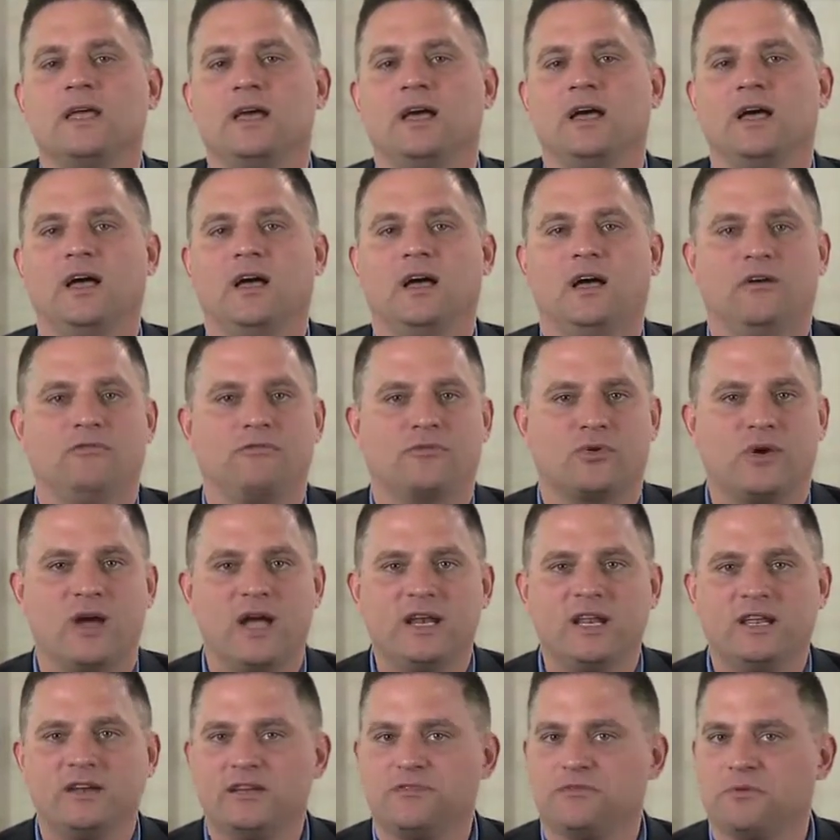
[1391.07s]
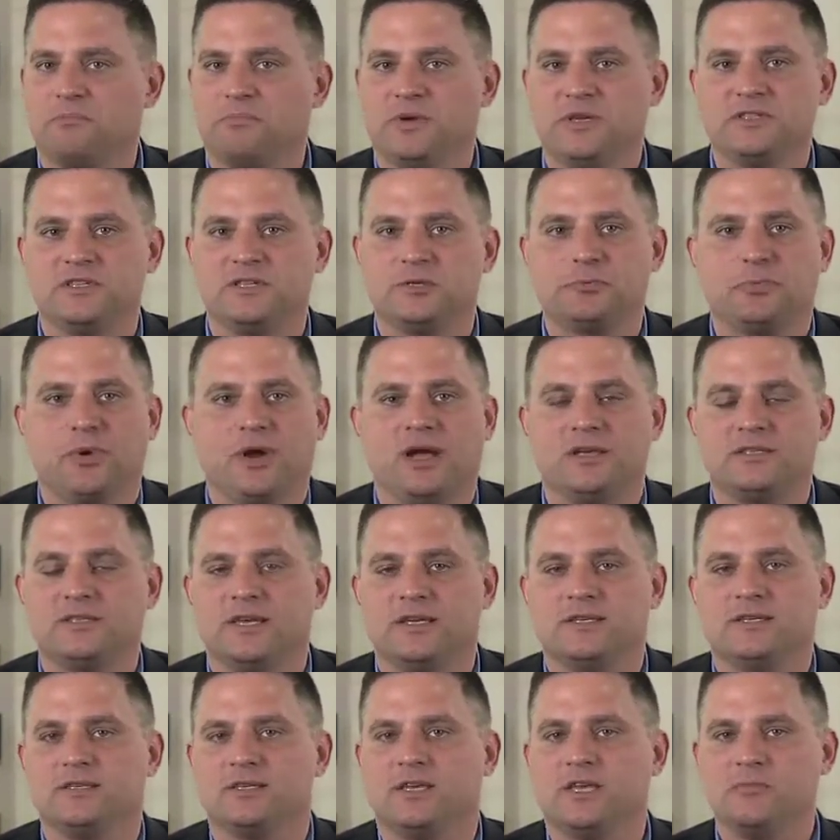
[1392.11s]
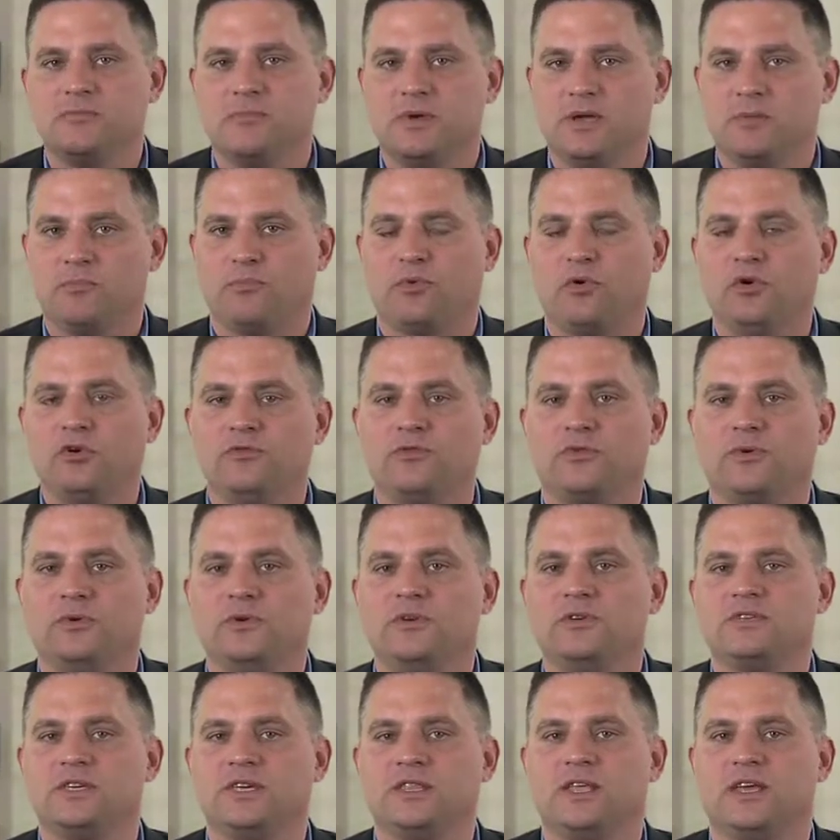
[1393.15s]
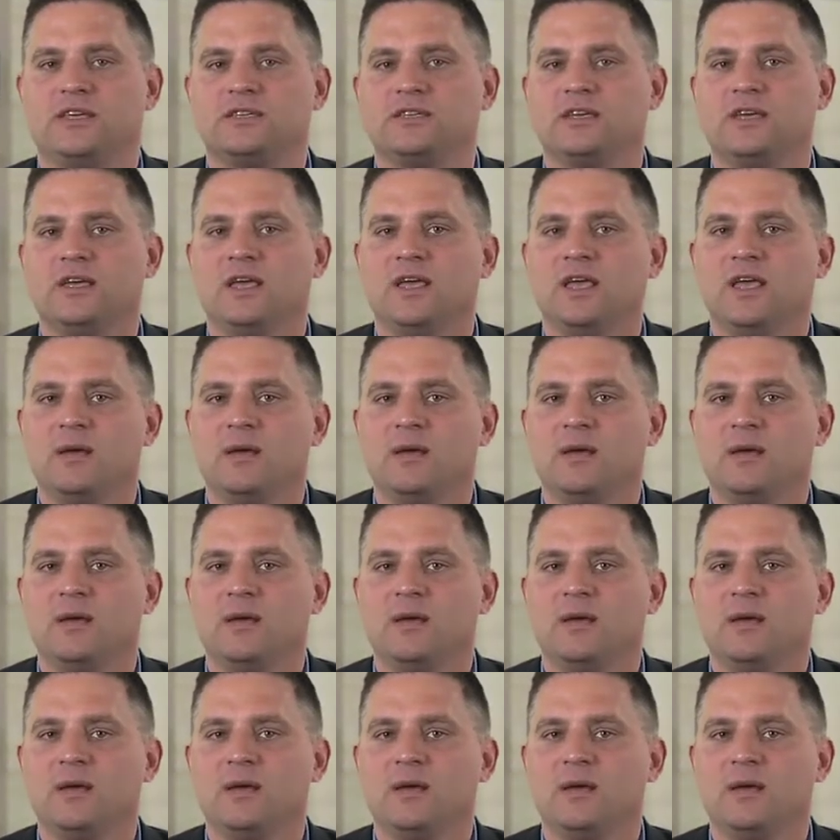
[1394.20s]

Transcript: A variety of different business processes can be improved through using this,